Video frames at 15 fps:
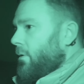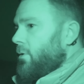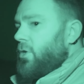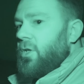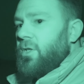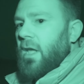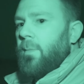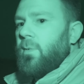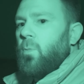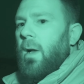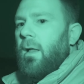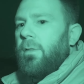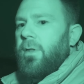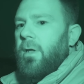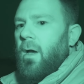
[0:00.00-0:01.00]
She seemed
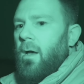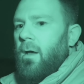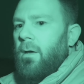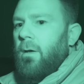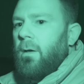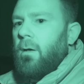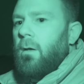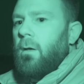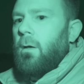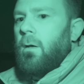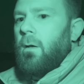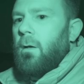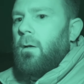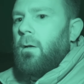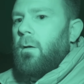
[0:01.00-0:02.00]
wealthy, huh?
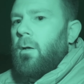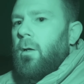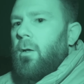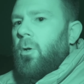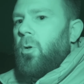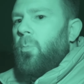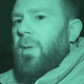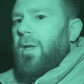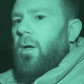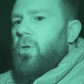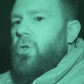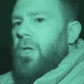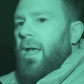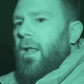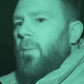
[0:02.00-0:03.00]
Because
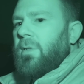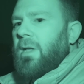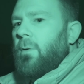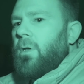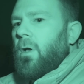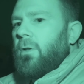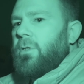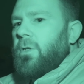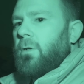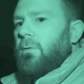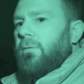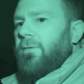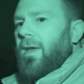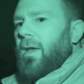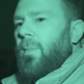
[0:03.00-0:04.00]
she helped out your two
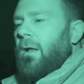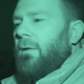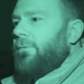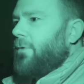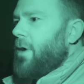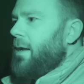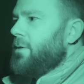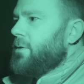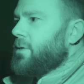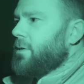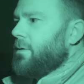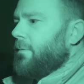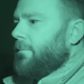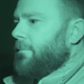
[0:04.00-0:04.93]
female friends?